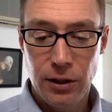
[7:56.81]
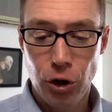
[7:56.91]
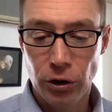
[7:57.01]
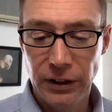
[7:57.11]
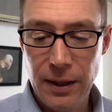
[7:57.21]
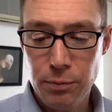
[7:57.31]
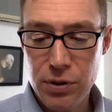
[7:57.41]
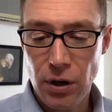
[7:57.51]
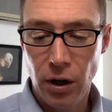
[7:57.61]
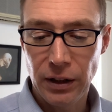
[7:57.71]
Your
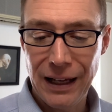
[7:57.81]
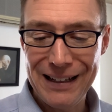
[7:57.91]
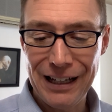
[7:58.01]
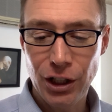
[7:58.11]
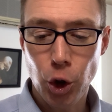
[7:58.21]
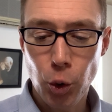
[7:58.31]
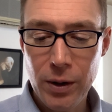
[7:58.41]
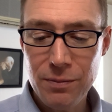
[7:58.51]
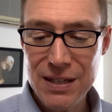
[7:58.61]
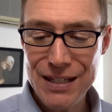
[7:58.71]
lips are like a
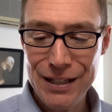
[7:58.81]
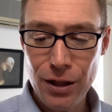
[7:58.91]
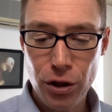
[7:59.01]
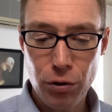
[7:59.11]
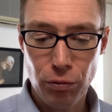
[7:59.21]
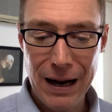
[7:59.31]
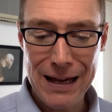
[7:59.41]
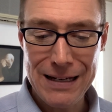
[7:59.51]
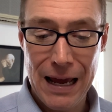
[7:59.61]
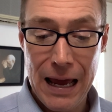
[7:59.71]
crimson
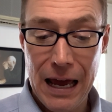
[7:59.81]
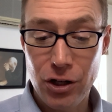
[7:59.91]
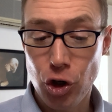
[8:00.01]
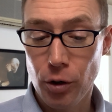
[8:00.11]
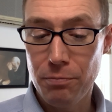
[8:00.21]
thread, and your